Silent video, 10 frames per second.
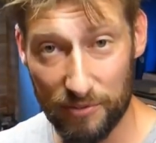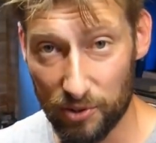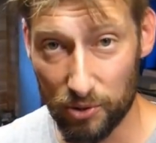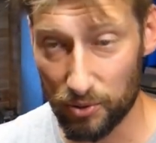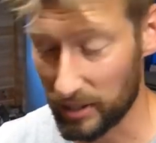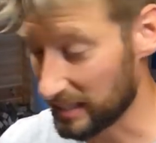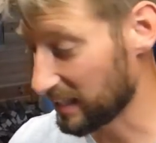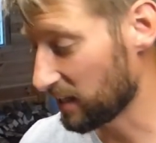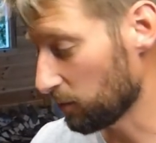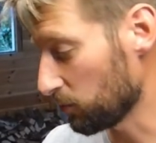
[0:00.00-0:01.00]
of glue like
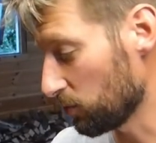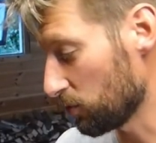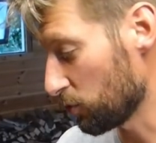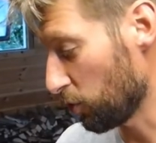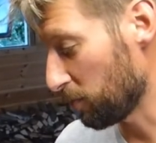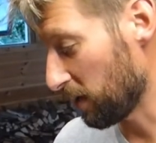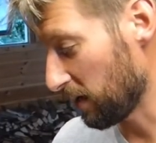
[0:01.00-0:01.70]
that will do the job.